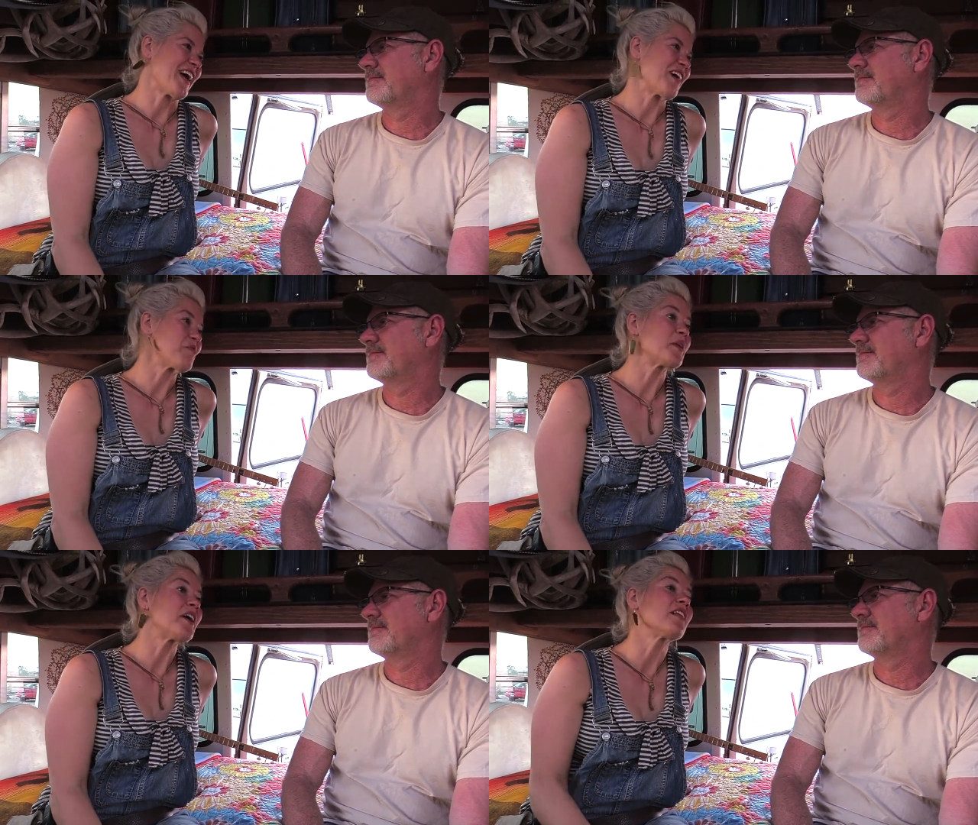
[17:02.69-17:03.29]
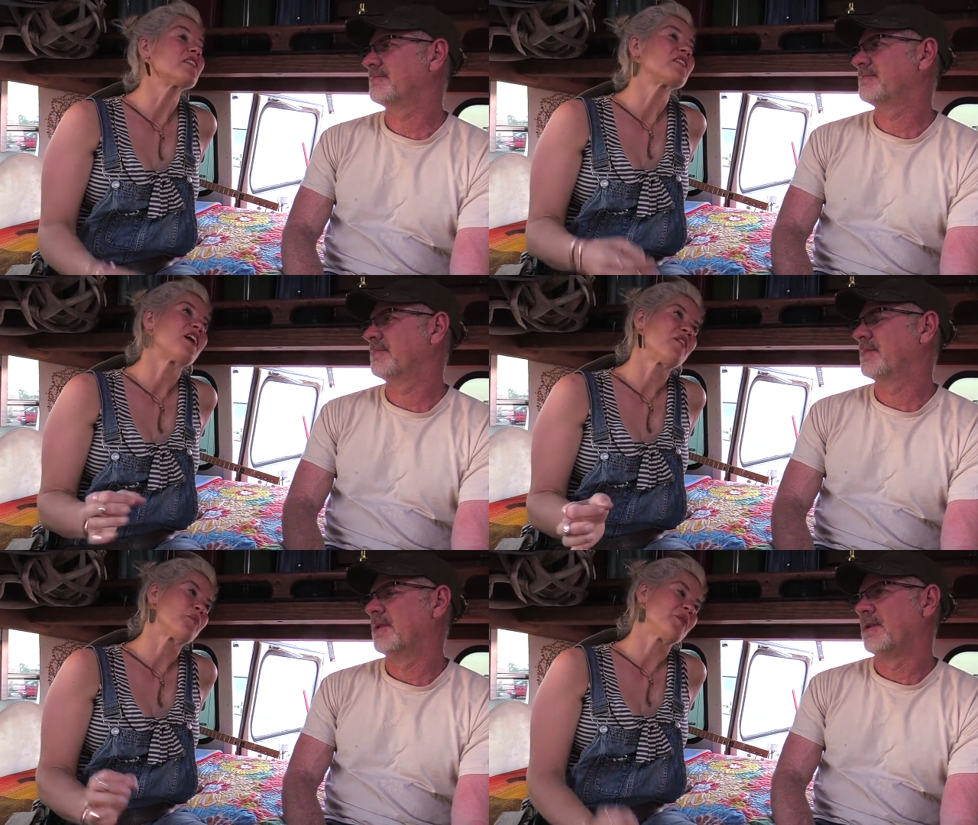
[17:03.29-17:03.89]
Speaker 1: have, but I
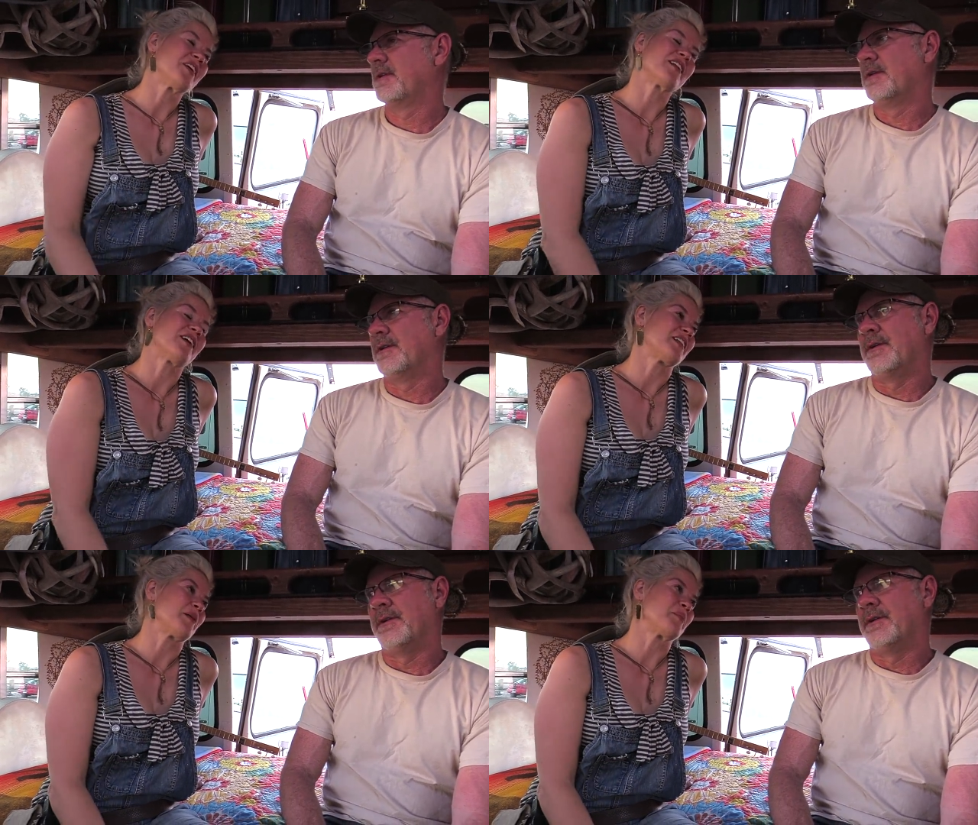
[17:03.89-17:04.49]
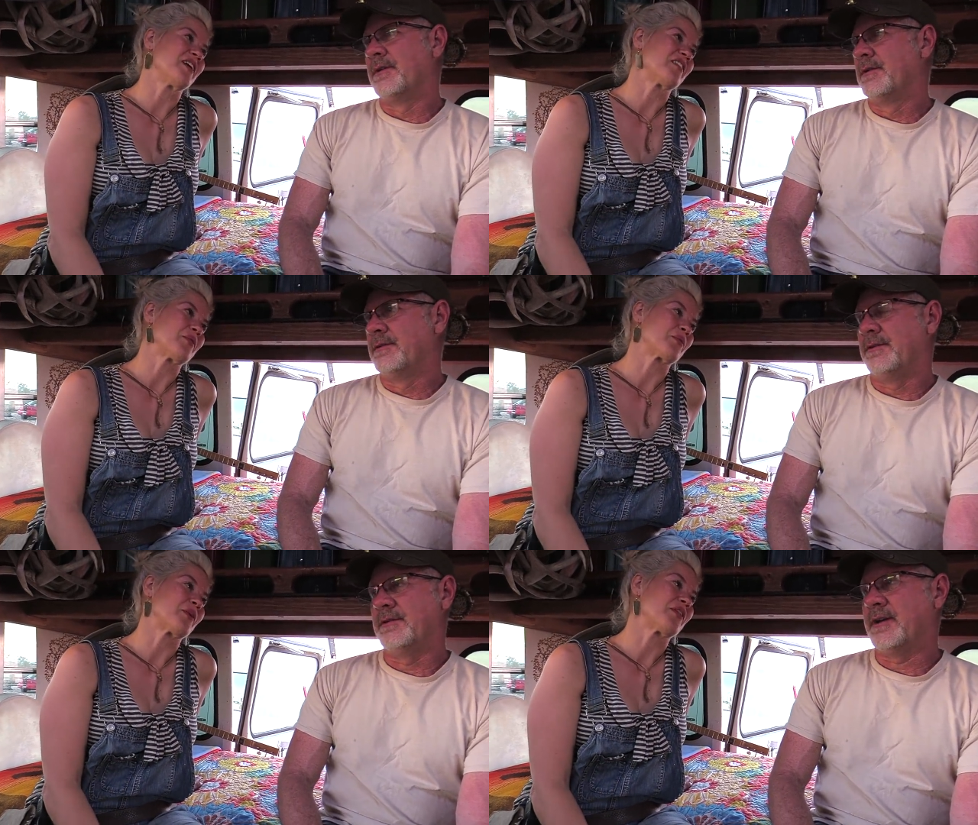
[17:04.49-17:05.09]
loved being there at that beach. It
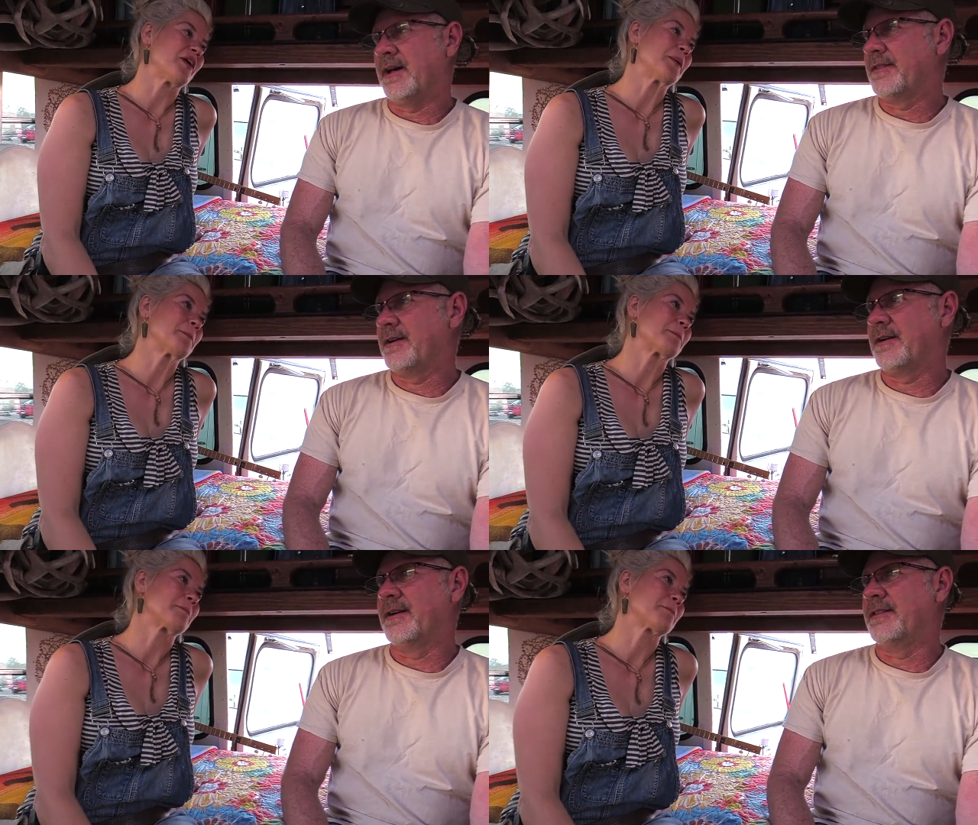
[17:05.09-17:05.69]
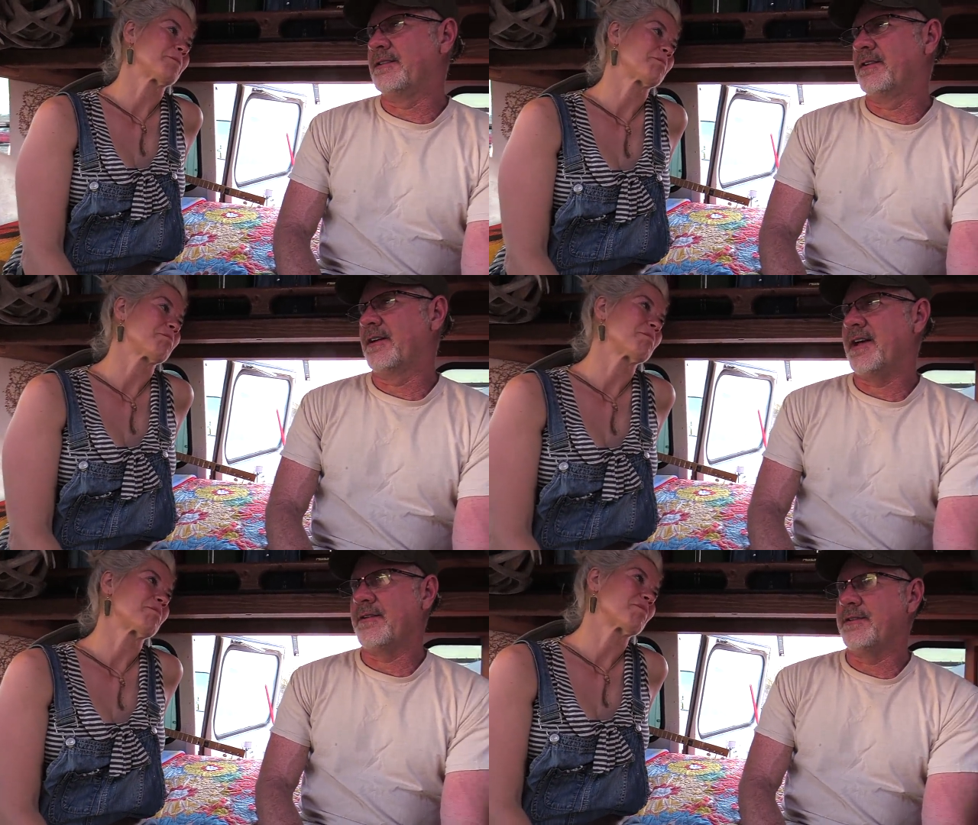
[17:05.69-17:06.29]
was
Speaker 2: worth it. You got there, and then you go,
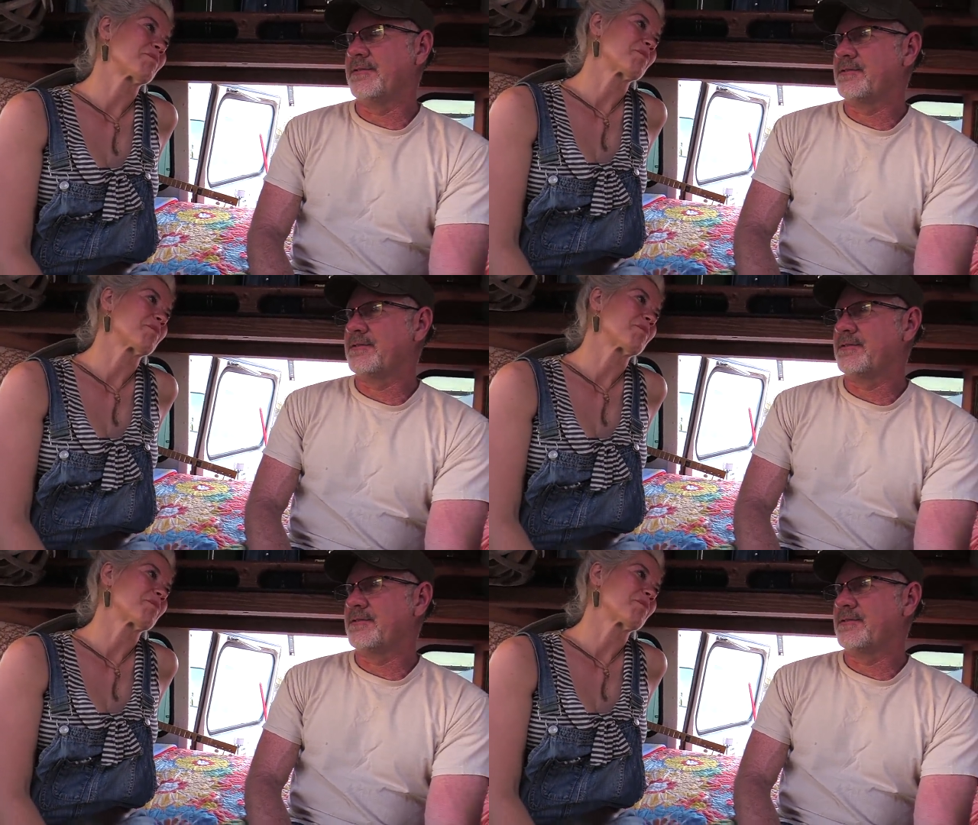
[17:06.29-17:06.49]
hey, will you